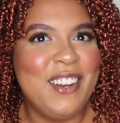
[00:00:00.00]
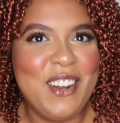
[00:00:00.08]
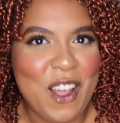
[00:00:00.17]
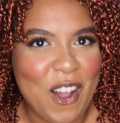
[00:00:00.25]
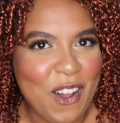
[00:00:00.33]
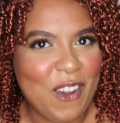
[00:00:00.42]

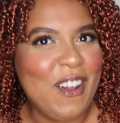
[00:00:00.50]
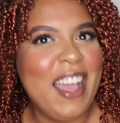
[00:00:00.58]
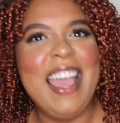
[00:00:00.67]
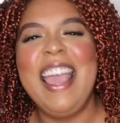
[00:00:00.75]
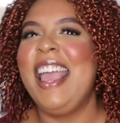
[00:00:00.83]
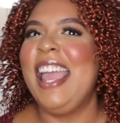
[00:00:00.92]
No,
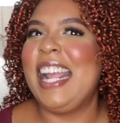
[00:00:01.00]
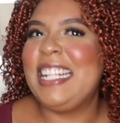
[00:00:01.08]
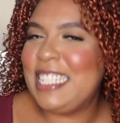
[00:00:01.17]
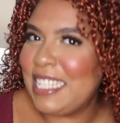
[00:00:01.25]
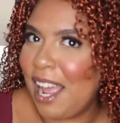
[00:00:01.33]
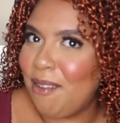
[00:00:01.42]

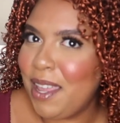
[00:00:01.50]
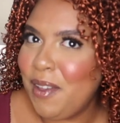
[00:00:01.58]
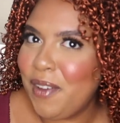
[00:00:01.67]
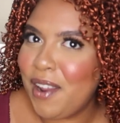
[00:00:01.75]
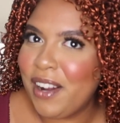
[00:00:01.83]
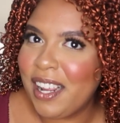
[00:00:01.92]
it's not my
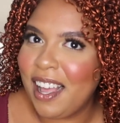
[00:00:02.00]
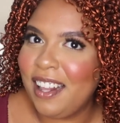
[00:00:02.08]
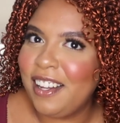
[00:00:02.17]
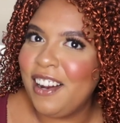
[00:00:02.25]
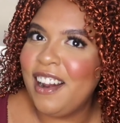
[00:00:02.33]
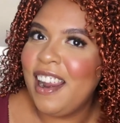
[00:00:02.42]
favorite
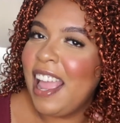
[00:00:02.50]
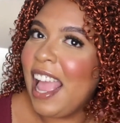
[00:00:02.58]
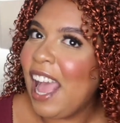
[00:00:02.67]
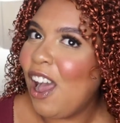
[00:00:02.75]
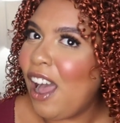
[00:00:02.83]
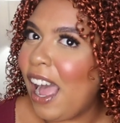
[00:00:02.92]
color.
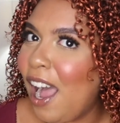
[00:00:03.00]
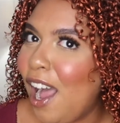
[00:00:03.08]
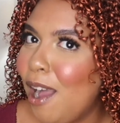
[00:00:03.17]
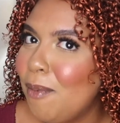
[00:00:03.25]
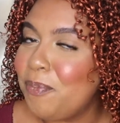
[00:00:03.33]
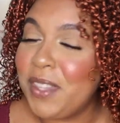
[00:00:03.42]

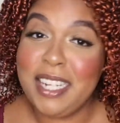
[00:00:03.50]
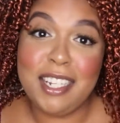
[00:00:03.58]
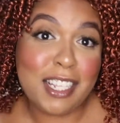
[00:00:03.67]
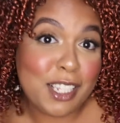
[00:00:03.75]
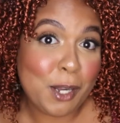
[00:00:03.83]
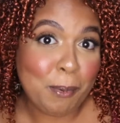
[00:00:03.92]
It
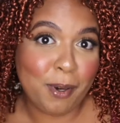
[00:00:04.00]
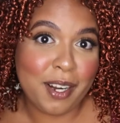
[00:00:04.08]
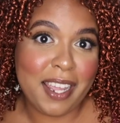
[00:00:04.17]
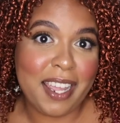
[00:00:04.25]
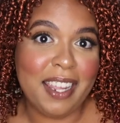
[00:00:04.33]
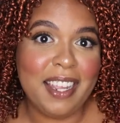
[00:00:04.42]
does look
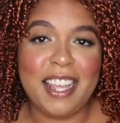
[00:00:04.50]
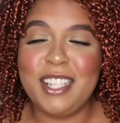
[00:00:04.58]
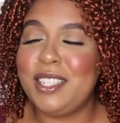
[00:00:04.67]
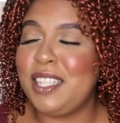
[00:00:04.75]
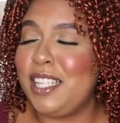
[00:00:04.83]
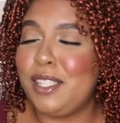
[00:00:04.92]
pretty.
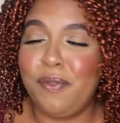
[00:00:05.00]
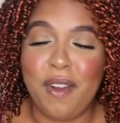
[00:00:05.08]
It's